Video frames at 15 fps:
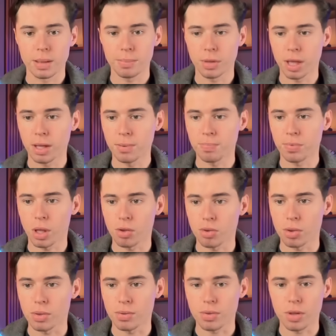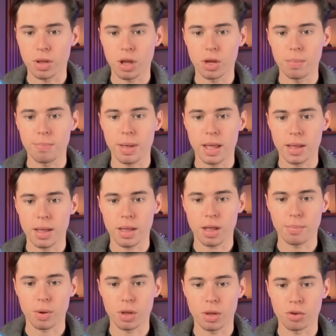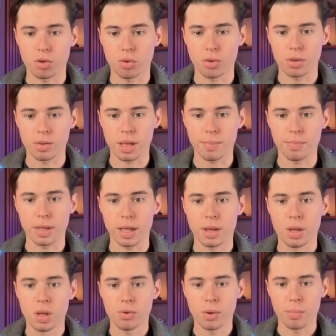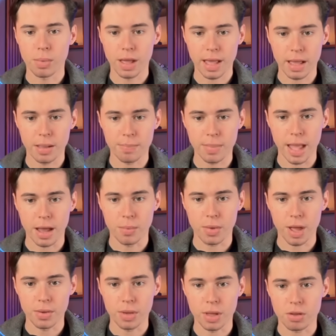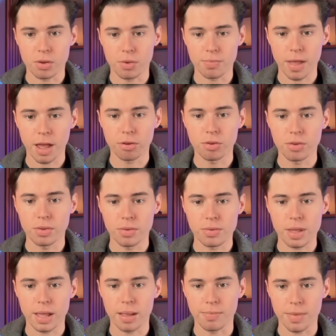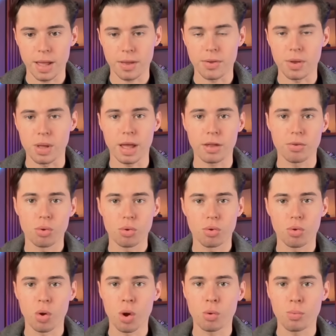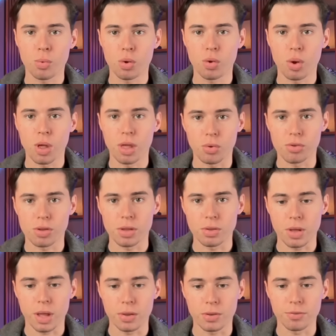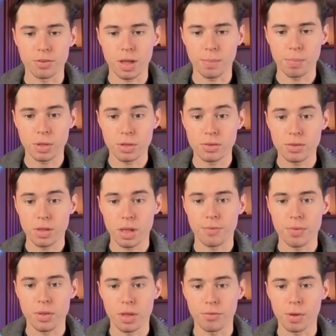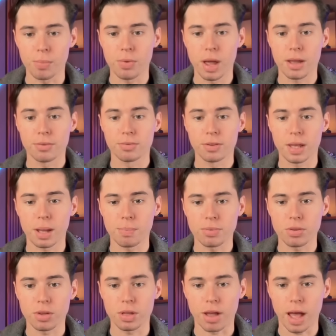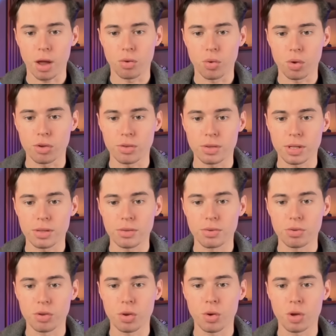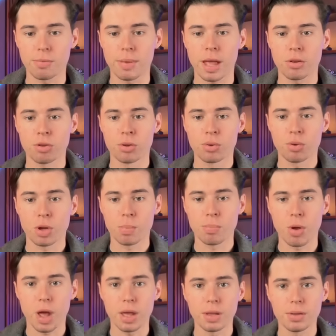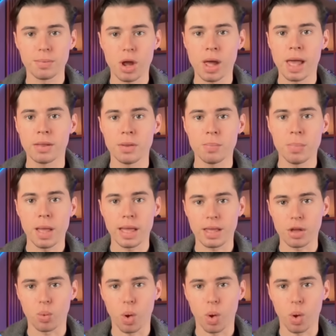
template. Because she's sitting on a bed, I'm going to choose a template with a blanket background. It just matches the setting better. But as you scroll through, you'll see tons of templates, everything from desk setups to outdoor scenes, so you can match it to your product. I'll add the blanket